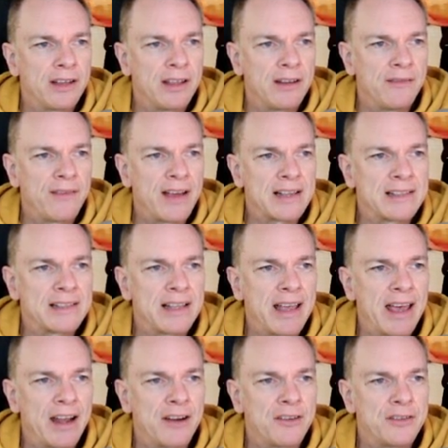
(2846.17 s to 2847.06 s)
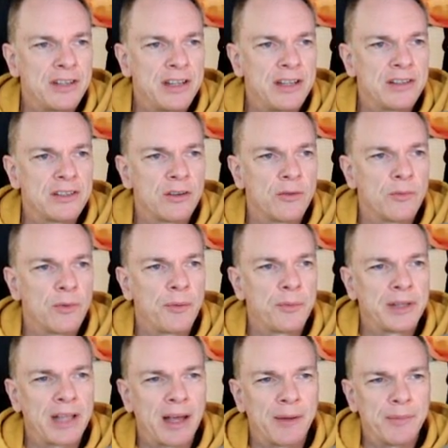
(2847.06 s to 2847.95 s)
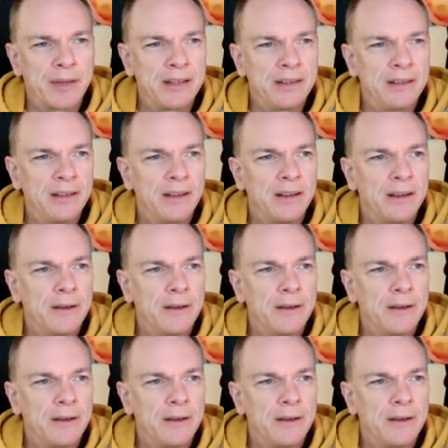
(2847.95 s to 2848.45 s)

investing energy. So what would that mean?